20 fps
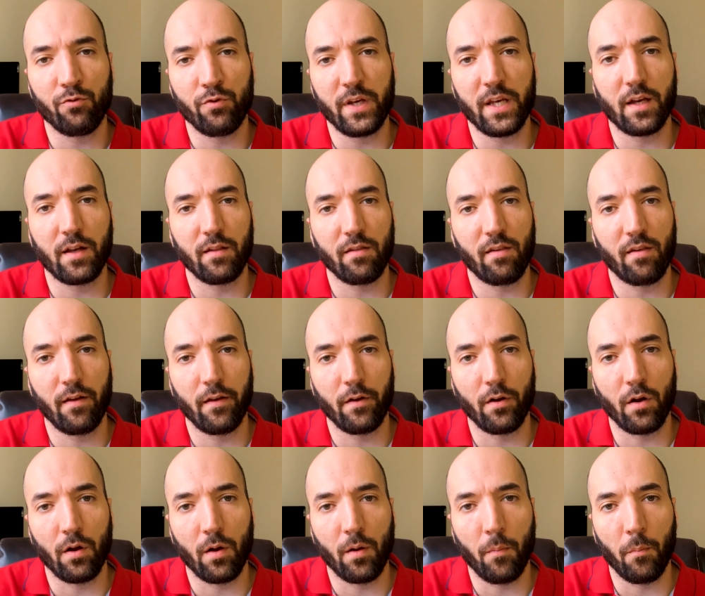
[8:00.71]

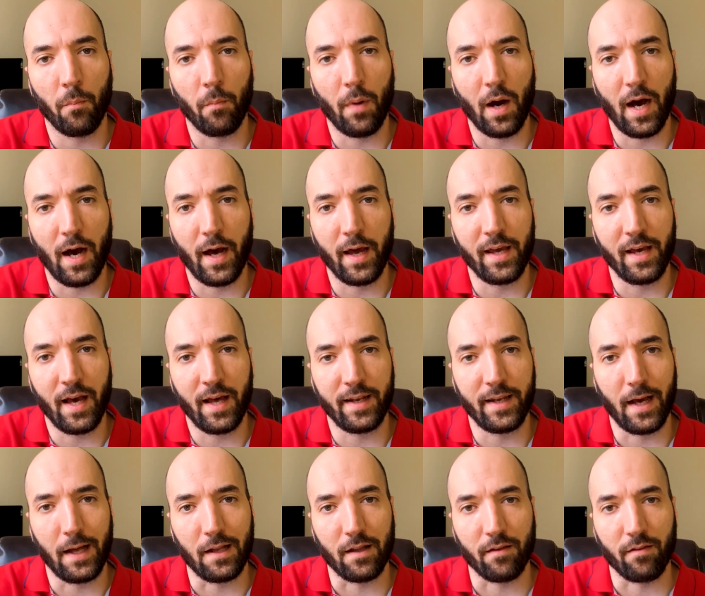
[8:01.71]
reconsider my
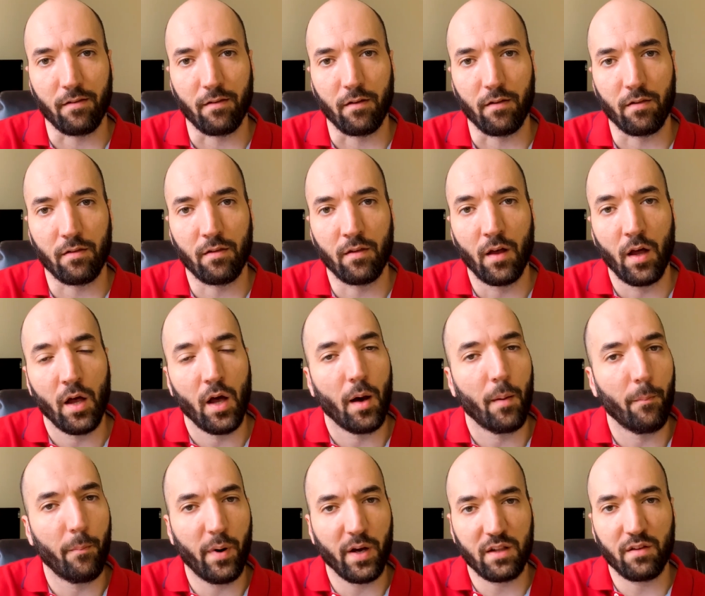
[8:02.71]
analysis.
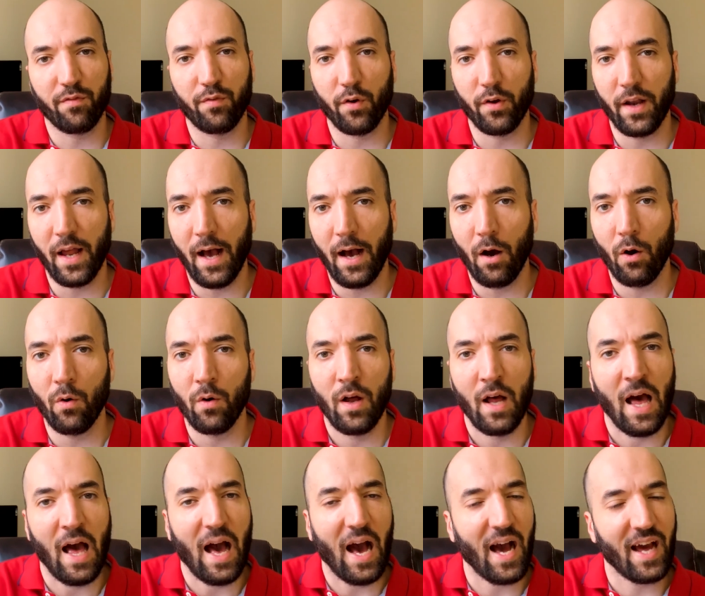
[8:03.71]
But for now,
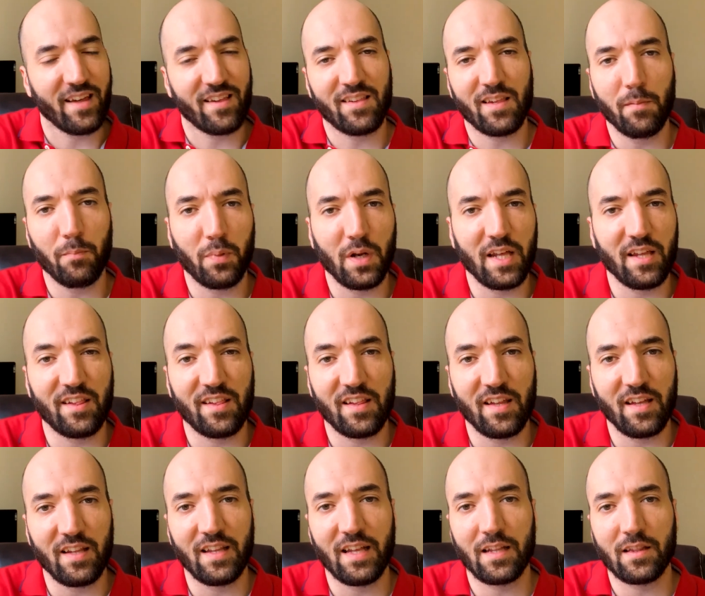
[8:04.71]
I simply
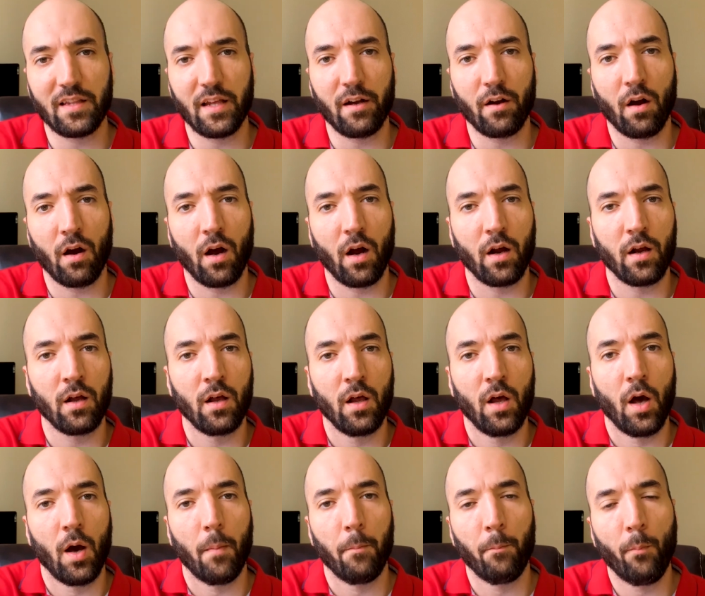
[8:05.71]
see that there are
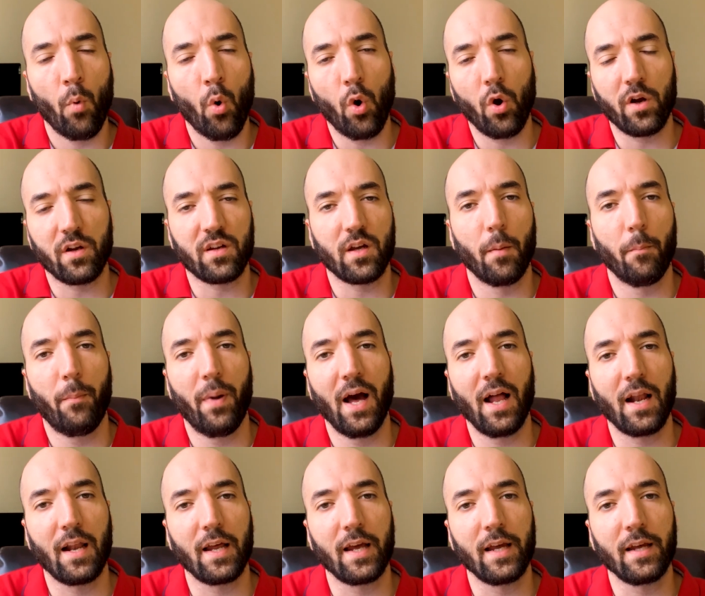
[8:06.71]
more
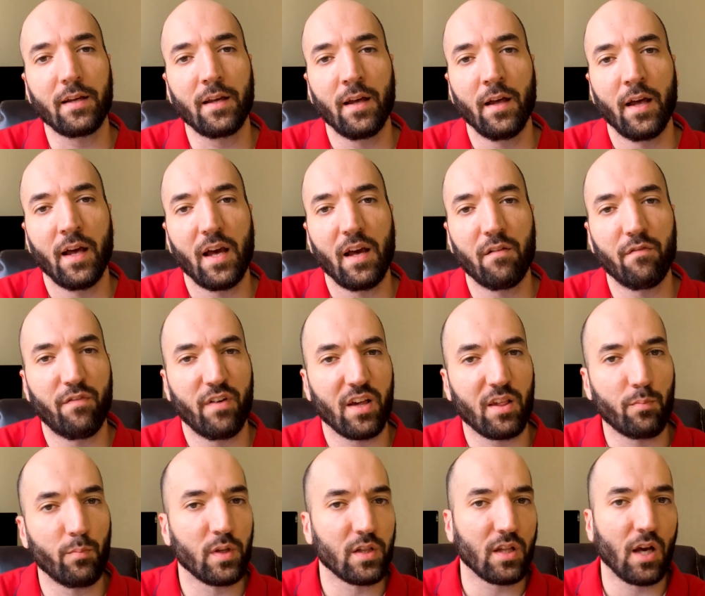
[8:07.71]
compelling
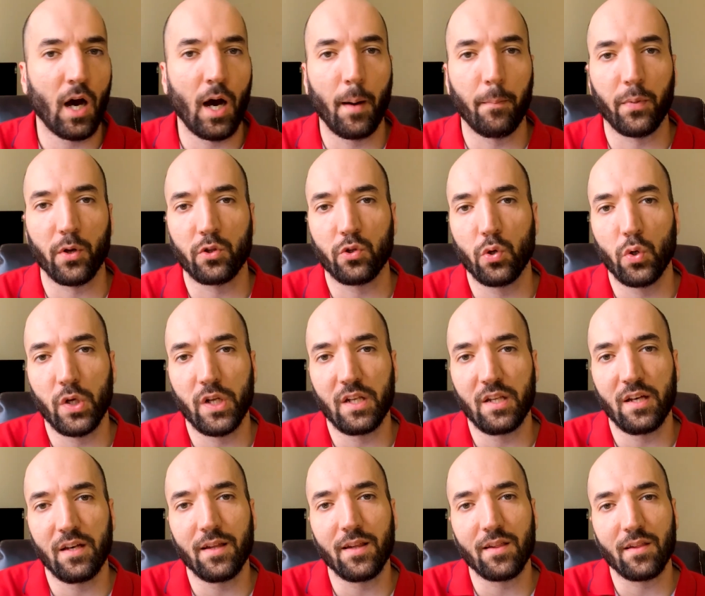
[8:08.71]
investment
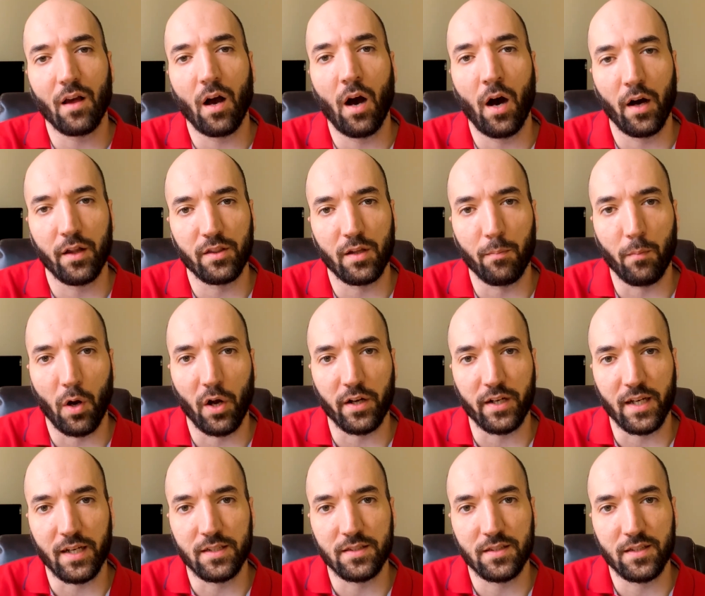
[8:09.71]
opportunities on the
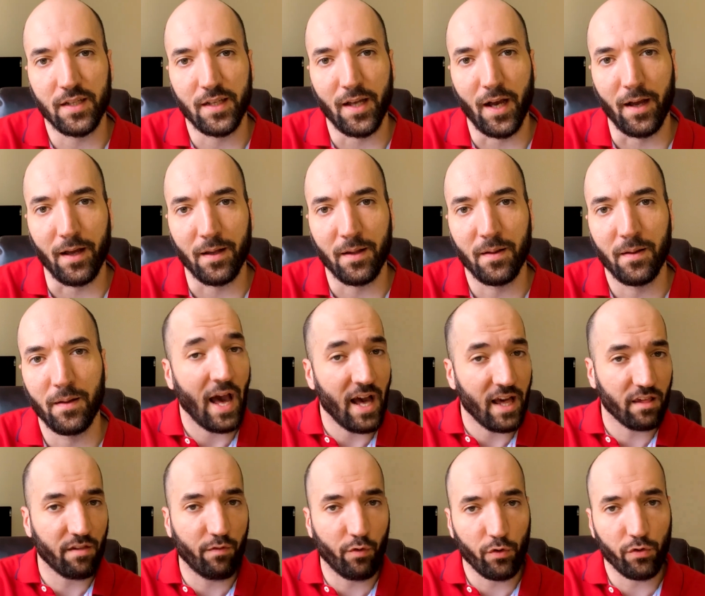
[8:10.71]
market today.
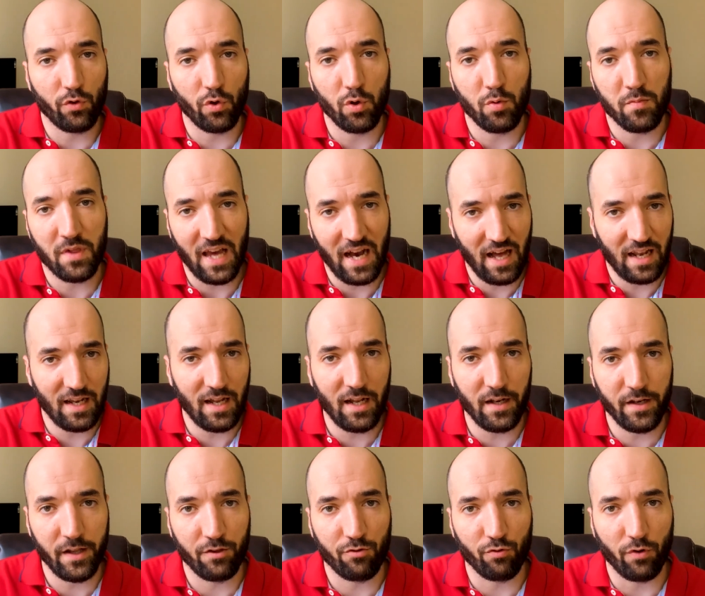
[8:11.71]
As for Zoom's
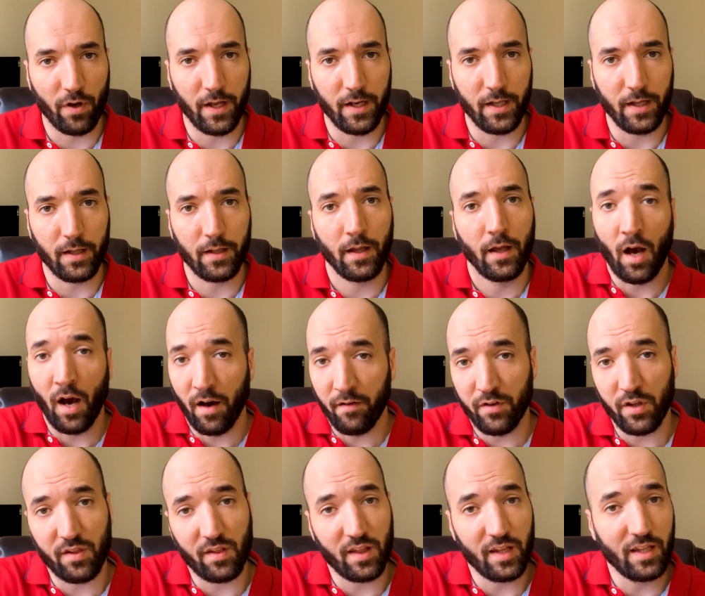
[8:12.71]
halalness rating,
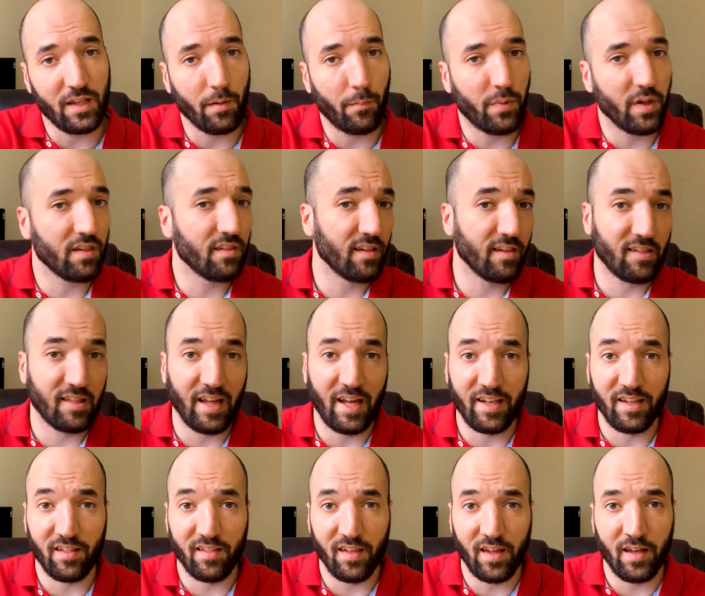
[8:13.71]
obviously the business
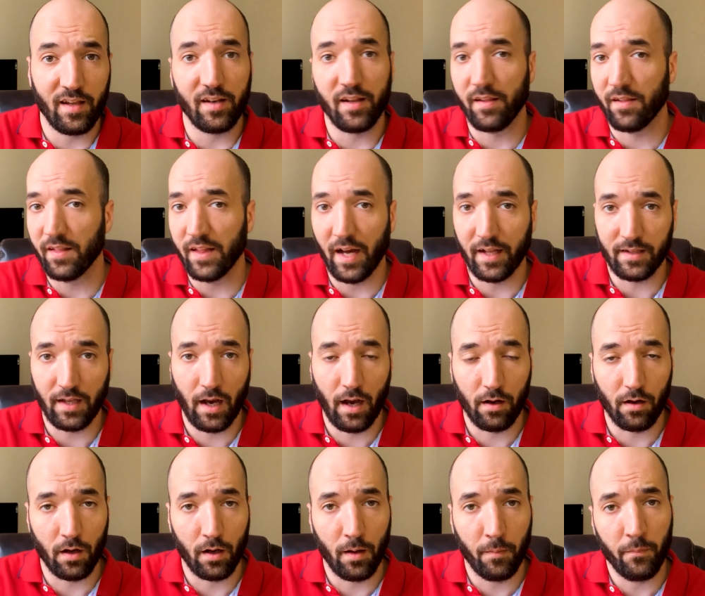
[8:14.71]
that it's in is not
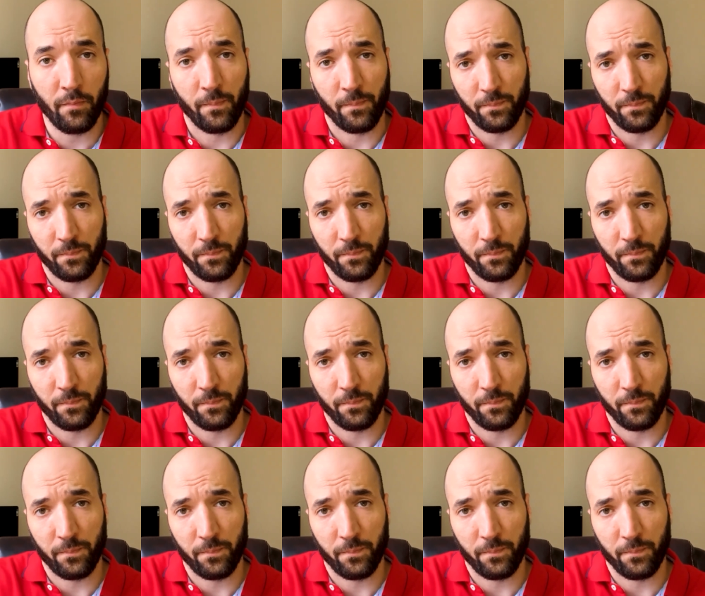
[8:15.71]
haram,